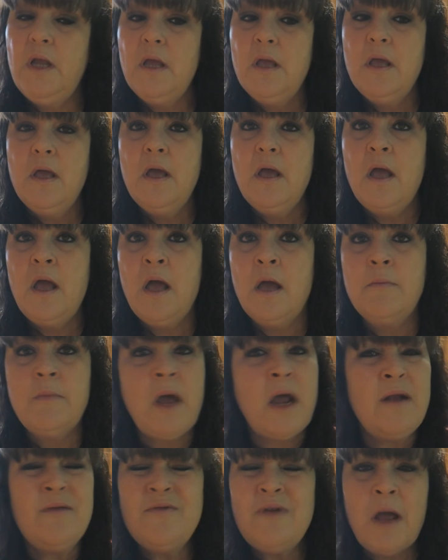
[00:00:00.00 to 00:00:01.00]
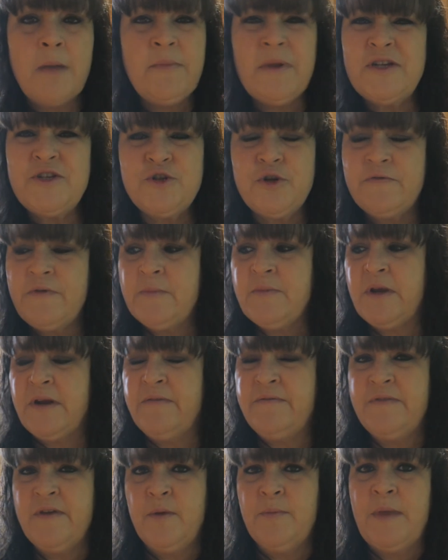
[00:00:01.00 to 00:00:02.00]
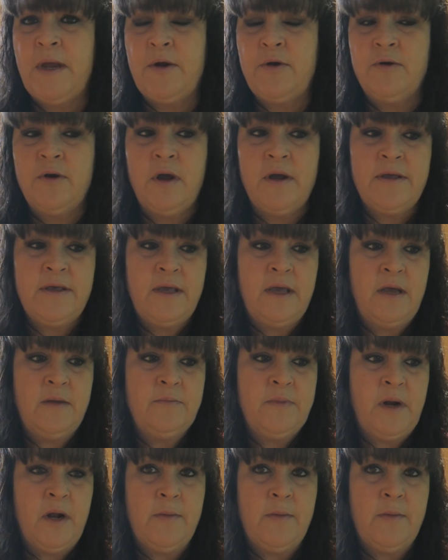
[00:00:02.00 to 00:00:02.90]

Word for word: Um, I don't, I'm not sure if I'm going to film that or not yet,